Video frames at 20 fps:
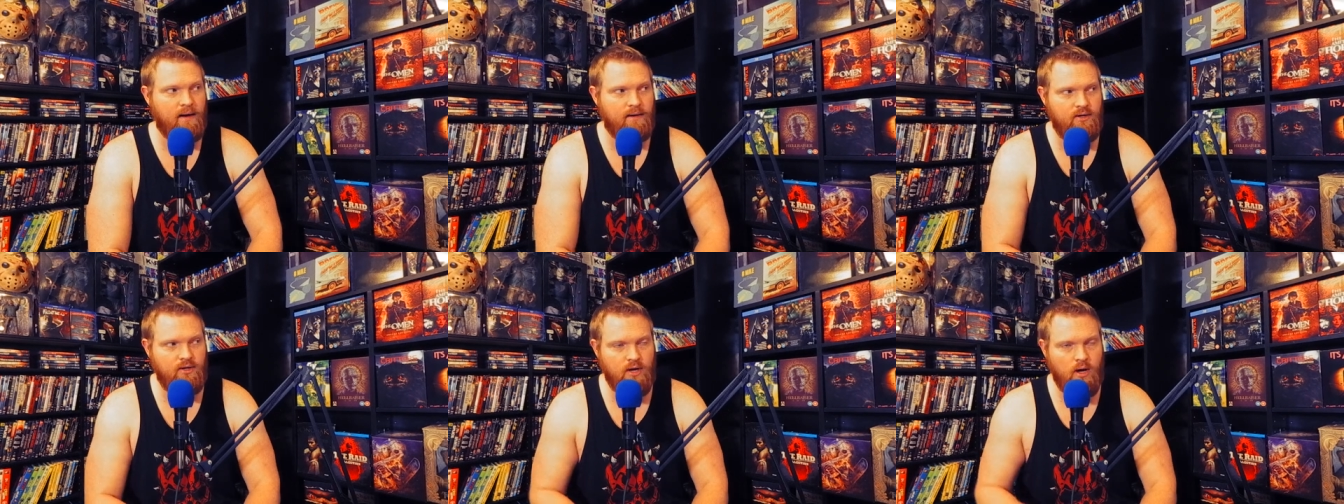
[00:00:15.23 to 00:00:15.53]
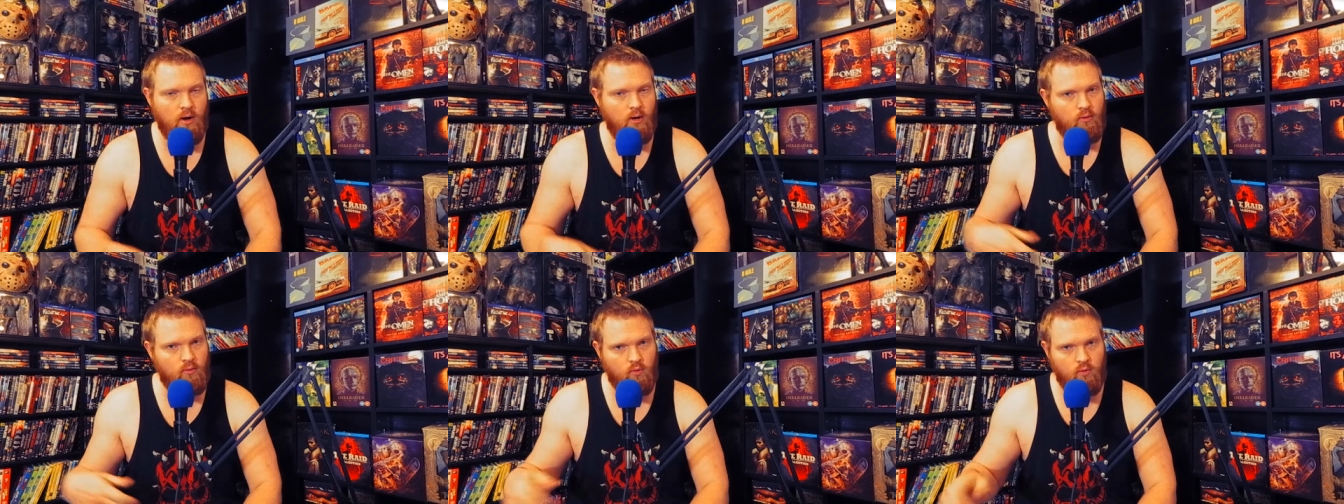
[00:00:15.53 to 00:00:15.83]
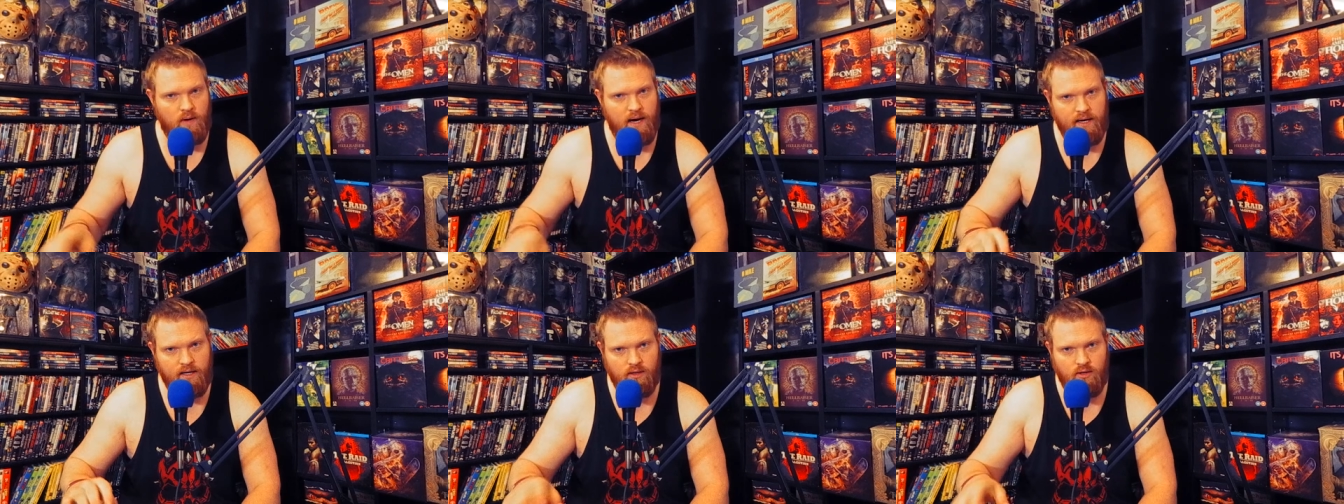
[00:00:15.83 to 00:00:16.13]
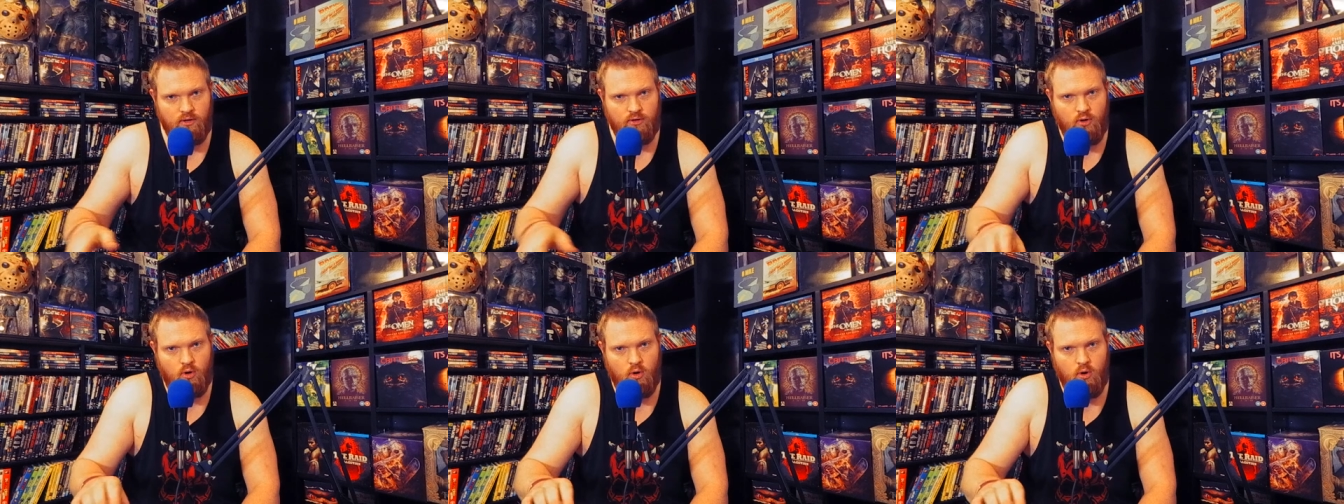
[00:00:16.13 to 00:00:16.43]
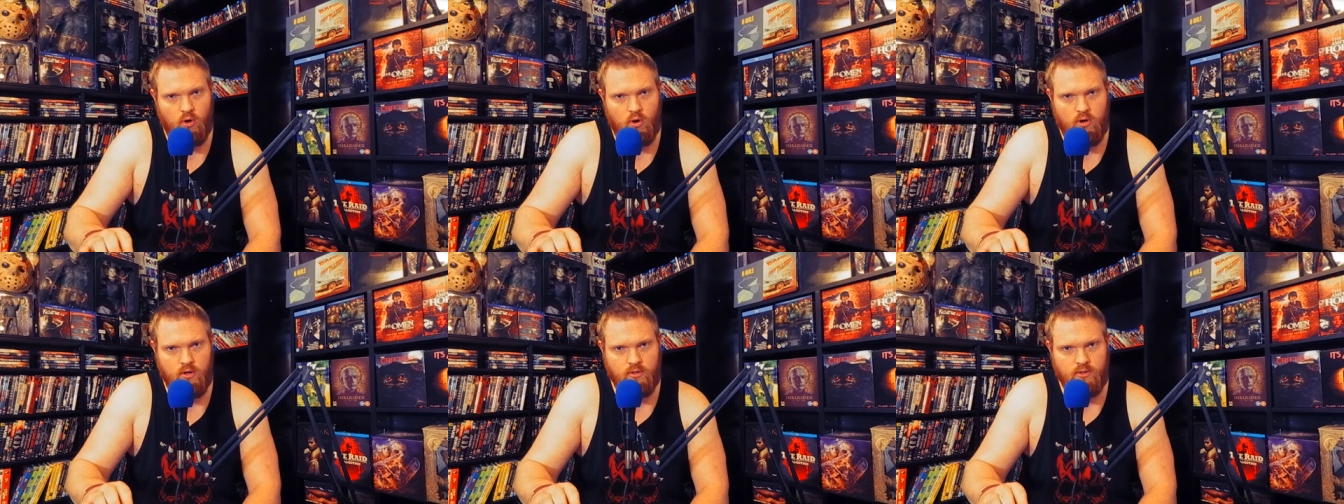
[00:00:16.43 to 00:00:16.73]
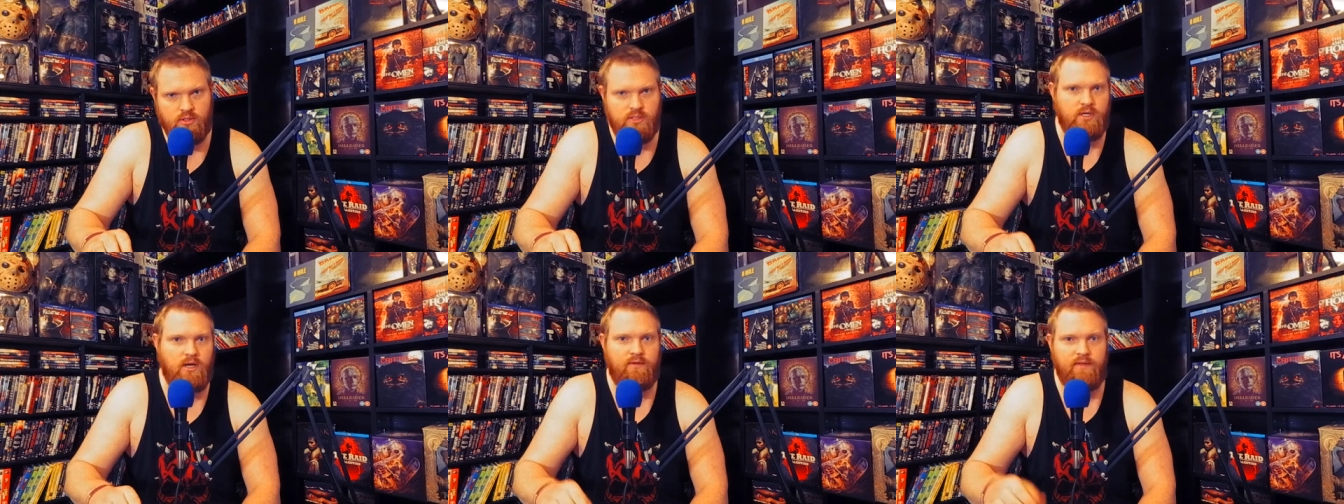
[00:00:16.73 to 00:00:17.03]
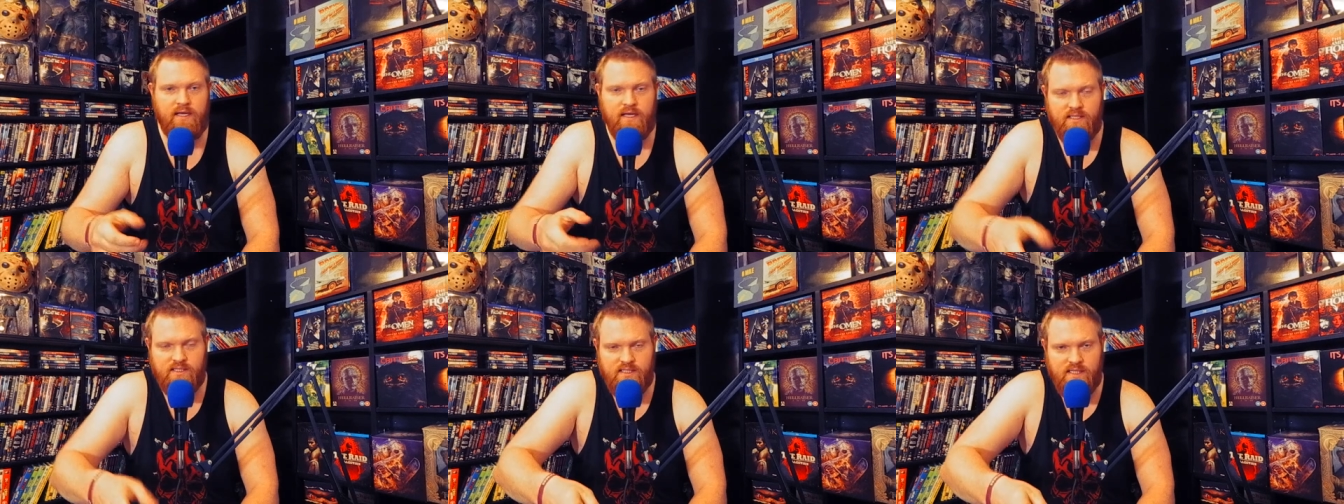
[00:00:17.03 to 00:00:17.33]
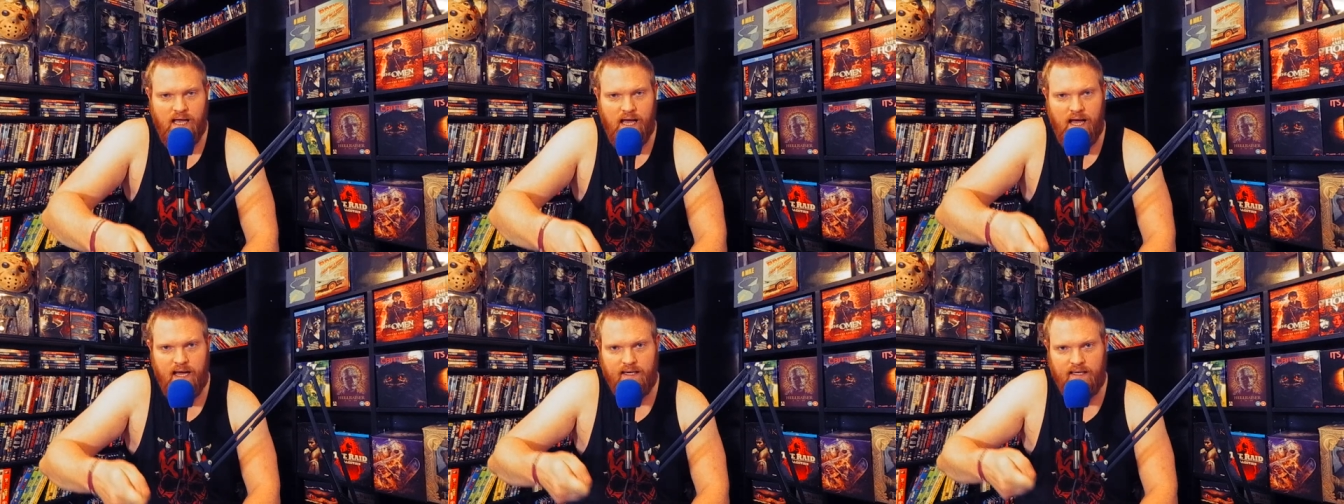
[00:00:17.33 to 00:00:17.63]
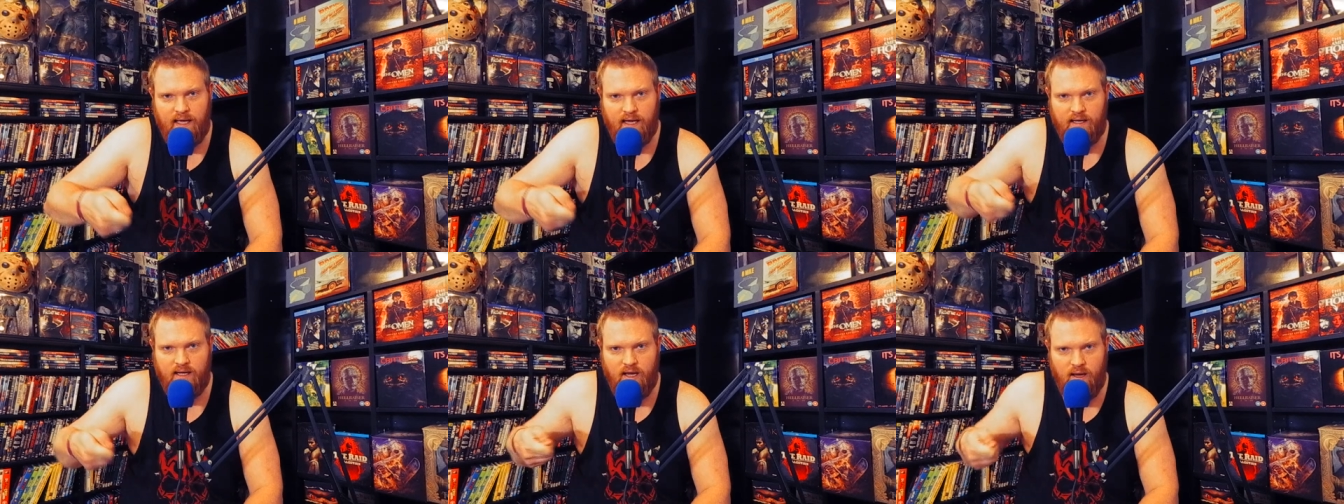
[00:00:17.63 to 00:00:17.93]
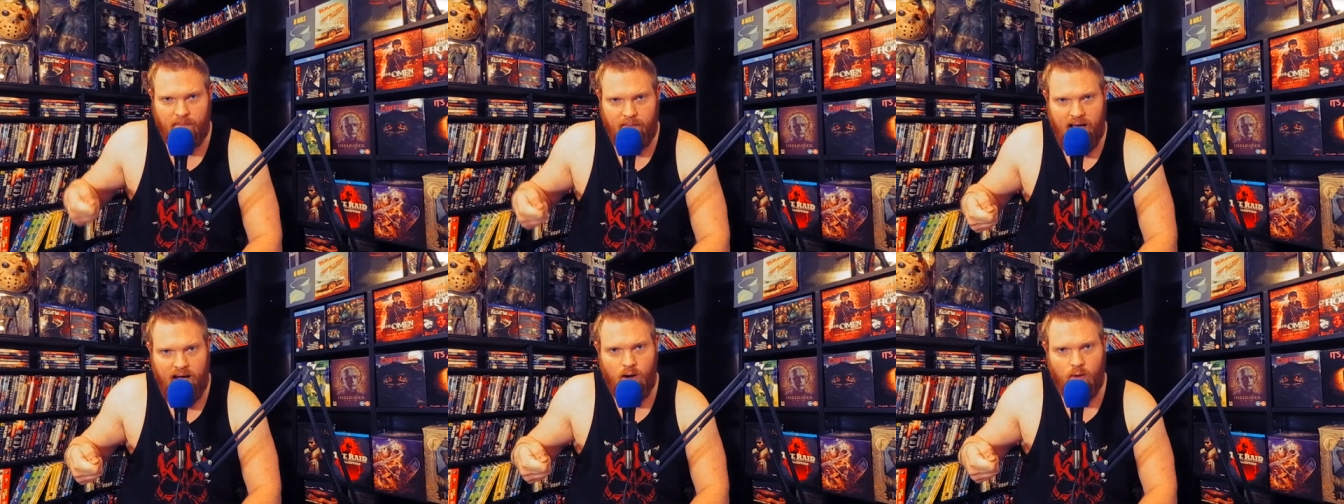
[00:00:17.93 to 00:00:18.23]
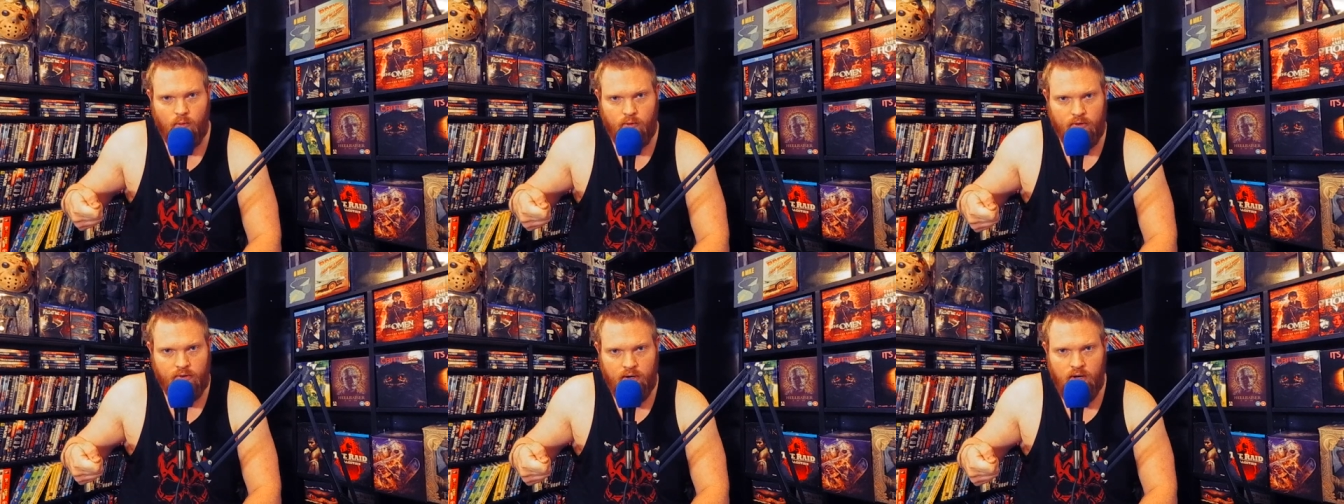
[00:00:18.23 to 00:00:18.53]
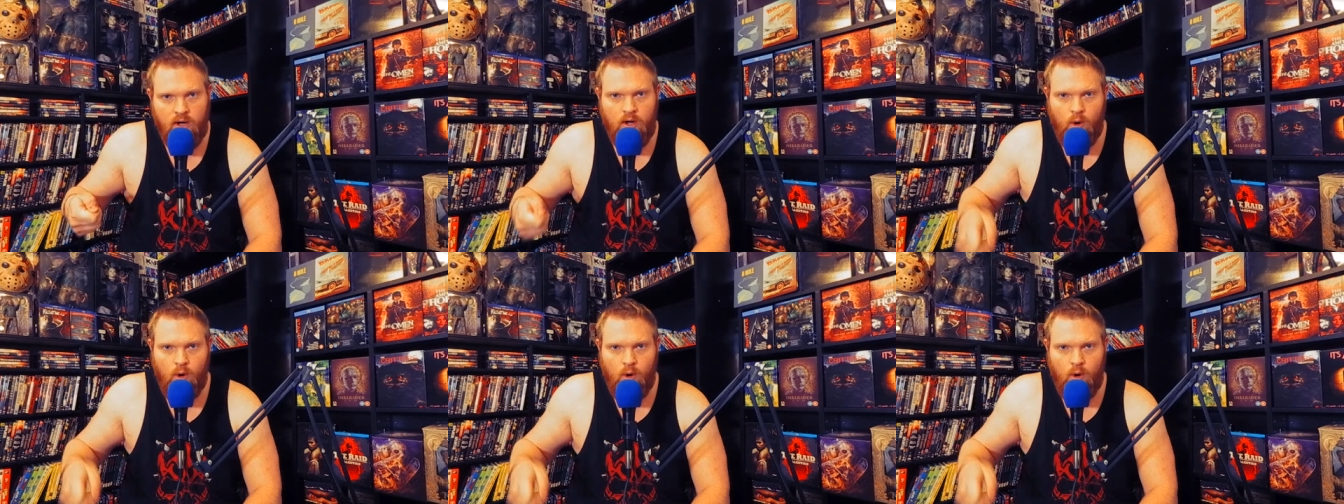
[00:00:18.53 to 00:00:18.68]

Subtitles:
regular doors on the inside kind of come outward.